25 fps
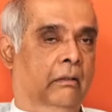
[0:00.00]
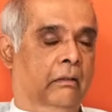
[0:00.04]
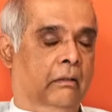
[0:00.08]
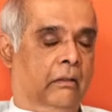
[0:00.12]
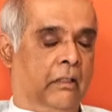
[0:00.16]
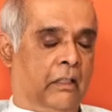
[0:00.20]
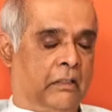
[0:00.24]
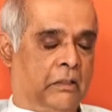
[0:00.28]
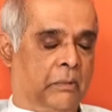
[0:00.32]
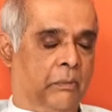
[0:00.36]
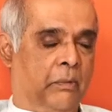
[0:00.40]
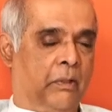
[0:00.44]

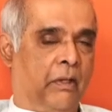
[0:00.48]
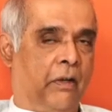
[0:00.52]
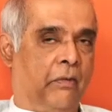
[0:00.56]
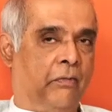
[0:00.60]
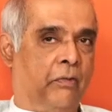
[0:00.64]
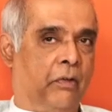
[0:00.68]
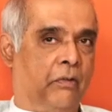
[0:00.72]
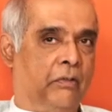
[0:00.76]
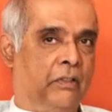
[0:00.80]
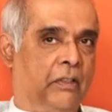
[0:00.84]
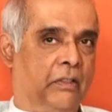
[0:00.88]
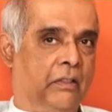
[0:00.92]
customer
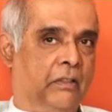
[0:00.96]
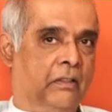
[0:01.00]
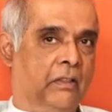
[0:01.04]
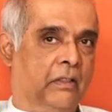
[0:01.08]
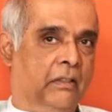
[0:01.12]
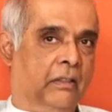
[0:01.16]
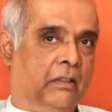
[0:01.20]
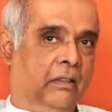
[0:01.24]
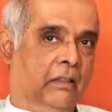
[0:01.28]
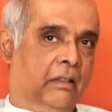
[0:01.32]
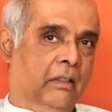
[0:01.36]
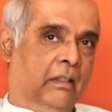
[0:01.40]
references.
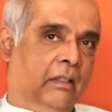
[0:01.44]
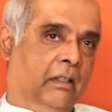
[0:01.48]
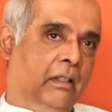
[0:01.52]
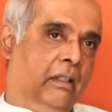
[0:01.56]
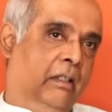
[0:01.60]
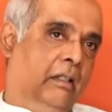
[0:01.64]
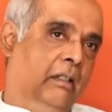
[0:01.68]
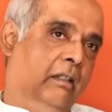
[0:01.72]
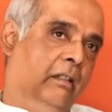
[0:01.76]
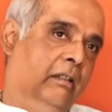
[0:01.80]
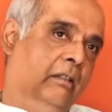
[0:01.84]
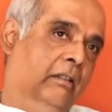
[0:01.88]

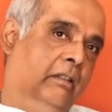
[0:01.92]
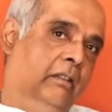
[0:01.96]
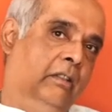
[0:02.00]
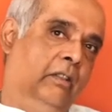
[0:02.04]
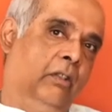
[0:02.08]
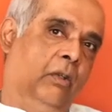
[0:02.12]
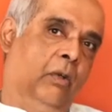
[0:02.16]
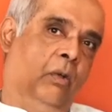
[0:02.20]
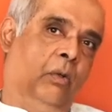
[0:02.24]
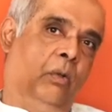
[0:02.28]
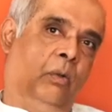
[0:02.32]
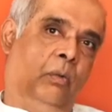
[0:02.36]

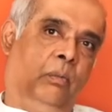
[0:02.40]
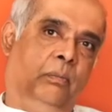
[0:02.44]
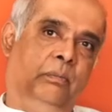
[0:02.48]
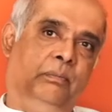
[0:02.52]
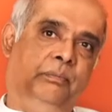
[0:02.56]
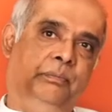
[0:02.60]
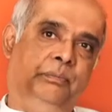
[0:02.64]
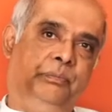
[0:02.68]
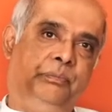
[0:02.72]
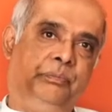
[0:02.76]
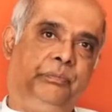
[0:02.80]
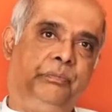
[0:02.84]
So
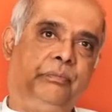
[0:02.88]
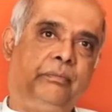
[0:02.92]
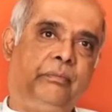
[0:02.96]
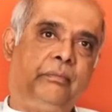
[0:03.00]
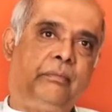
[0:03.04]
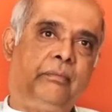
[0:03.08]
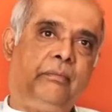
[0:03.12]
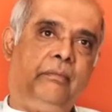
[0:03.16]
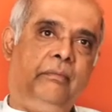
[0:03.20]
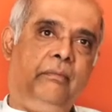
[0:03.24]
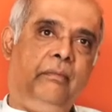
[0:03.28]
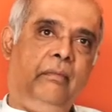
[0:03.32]

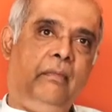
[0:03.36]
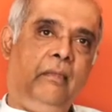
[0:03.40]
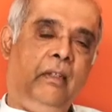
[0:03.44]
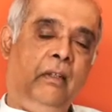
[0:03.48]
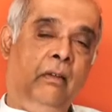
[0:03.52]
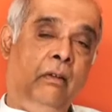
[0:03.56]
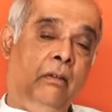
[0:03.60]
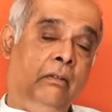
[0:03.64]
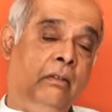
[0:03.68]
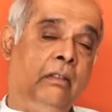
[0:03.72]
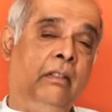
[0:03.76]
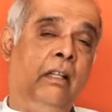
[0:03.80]

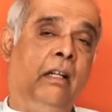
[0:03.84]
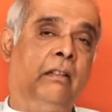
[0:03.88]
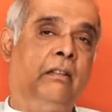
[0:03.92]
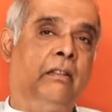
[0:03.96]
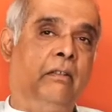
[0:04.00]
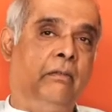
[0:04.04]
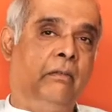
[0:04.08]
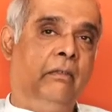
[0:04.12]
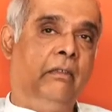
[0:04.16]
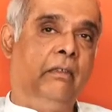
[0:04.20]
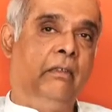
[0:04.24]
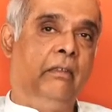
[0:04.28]

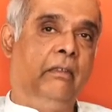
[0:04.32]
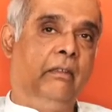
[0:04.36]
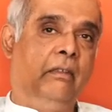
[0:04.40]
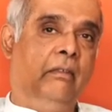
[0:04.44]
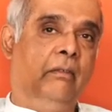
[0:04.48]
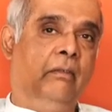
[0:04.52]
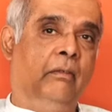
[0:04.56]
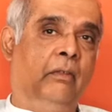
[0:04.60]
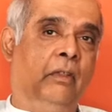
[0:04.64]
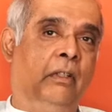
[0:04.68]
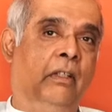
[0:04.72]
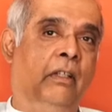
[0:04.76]
that
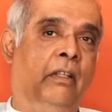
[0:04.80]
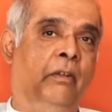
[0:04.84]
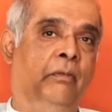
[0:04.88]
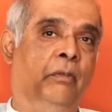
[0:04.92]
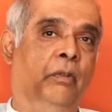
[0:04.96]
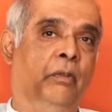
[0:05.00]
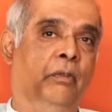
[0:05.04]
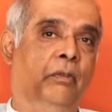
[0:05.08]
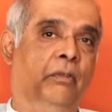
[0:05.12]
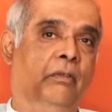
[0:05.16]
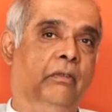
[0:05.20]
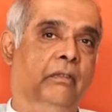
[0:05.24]
would give
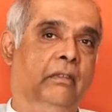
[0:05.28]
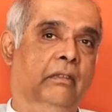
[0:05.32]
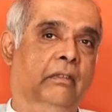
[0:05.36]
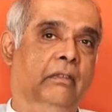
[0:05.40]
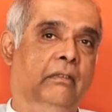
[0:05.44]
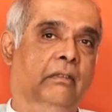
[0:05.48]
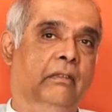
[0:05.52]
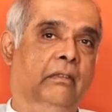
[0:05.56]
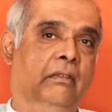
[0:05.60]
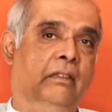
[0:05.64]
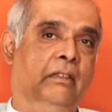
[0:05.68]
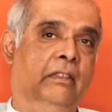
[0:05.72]
you
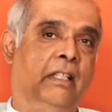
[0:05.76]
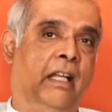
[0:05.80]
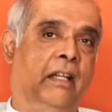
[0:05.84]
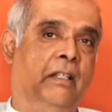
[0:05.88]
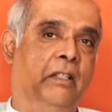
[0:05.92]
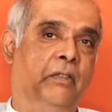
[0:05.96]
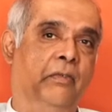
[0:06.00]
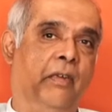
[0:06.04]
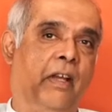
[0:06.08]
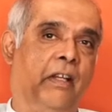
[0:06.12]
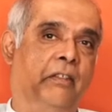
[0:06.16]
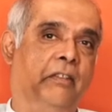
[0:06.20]

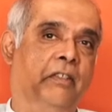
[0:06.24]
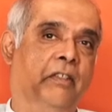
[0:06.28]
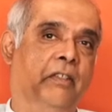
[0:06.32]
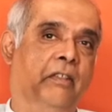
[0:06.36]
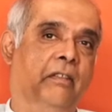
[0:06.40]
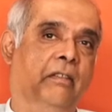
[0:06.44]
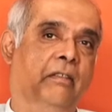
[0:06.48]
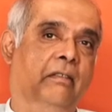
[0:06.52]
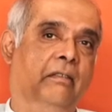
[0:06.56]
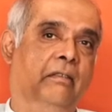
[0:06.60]
satisfaction.